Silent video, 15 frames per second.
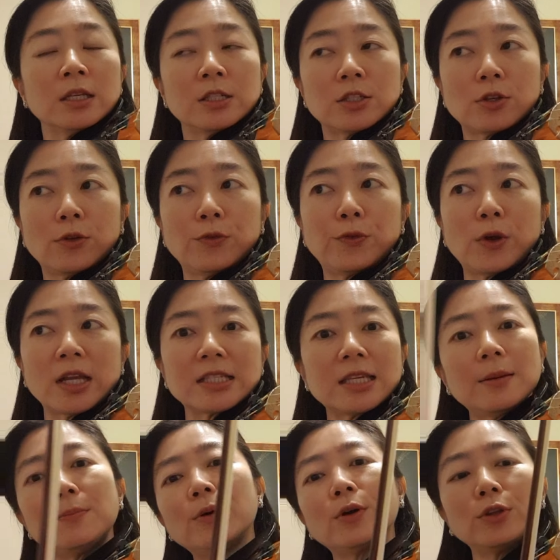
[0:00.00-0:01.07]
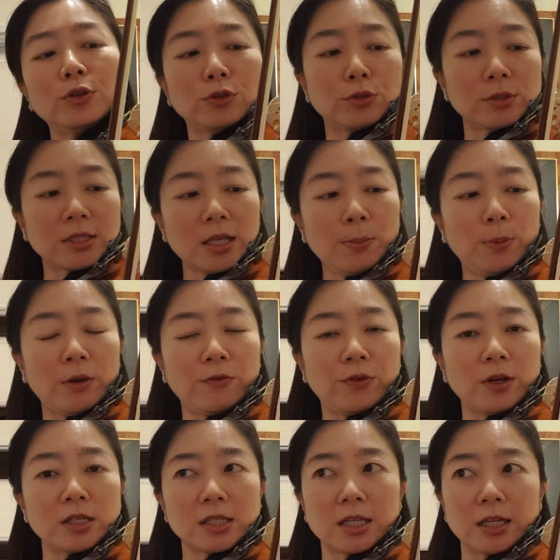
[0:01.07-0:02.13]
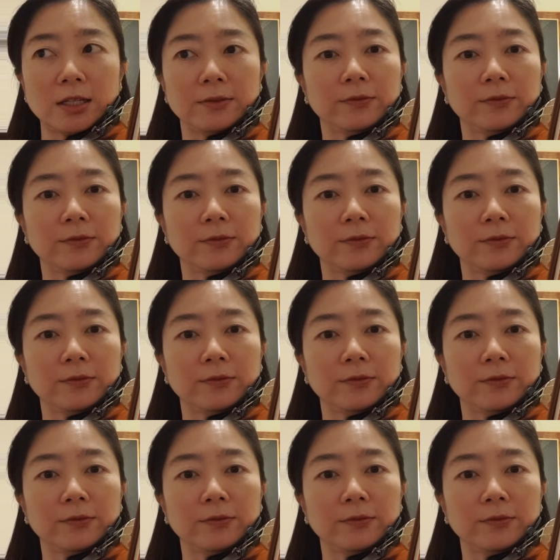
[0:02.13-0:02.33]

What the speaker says: So for example, you do separate first.